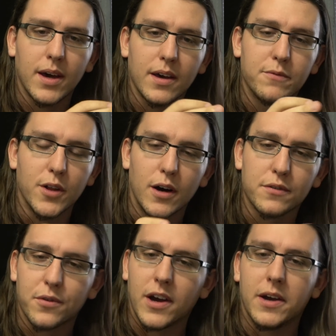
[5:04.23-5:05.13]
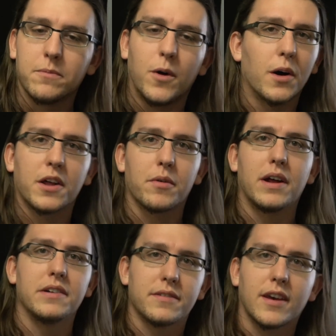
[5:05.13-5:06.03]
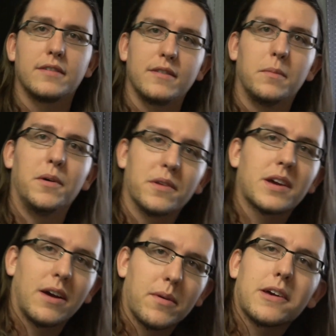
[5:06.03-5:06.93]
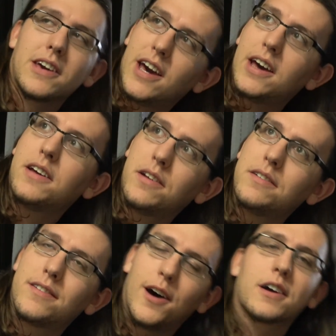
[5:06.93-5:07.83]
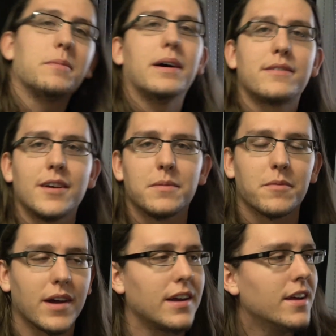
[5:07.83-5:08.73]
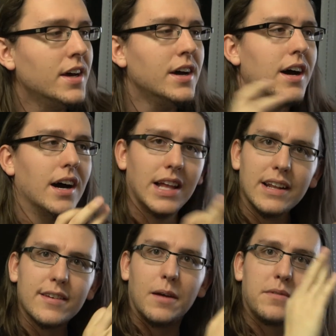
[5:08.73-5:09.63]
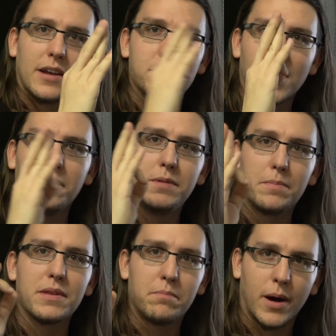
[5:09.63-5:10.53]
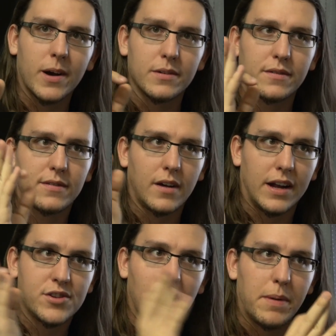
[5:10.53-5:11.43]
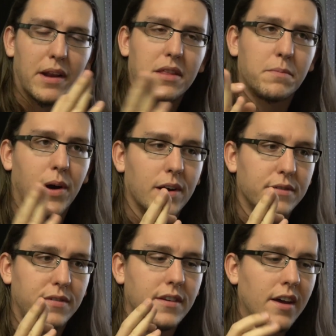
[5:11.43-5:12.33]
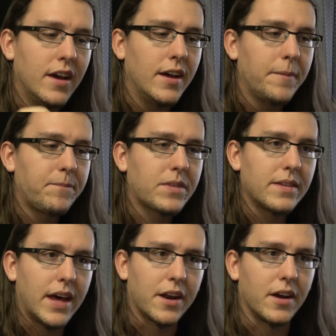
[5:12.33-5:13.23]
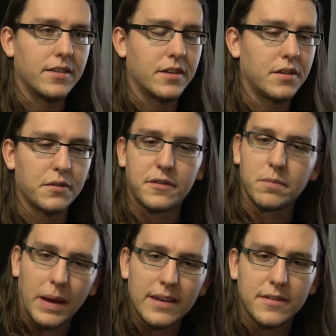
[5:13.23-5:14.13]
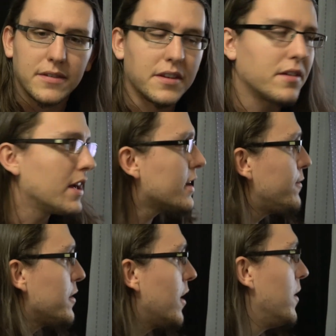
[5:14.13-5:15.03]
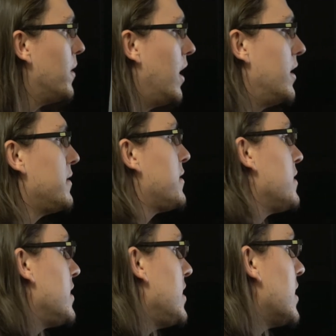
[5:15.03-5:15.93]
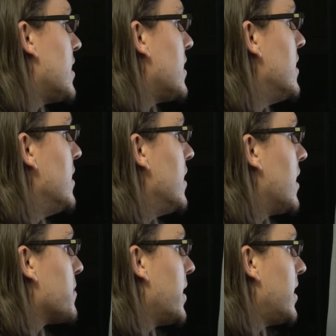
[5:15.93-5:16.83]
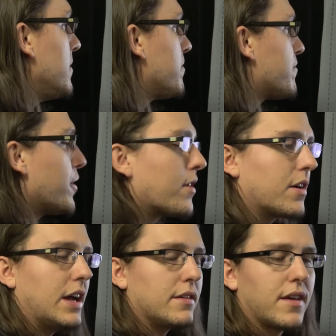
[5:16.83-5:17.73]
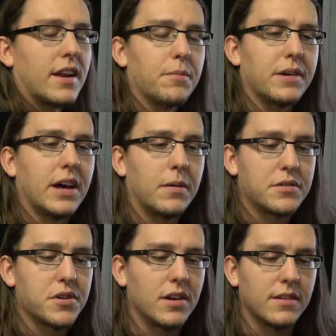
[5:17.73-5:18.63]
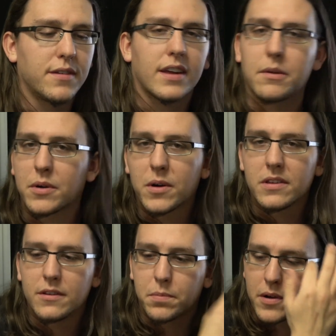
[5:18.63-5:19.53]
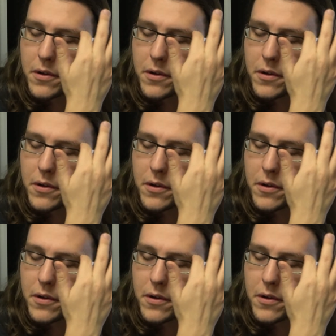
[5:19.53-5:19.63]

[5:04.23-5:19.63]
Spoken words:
my vlogs where I'm walking around and discussing, I'm holding the camera like, yeah, talking about something, right? A lot of times I chop up the parts, I chop out of the parts that there's spaces in there. Like if you go onto the, onto my okay, it's not up right now. I'll show you in a second. I recorded this part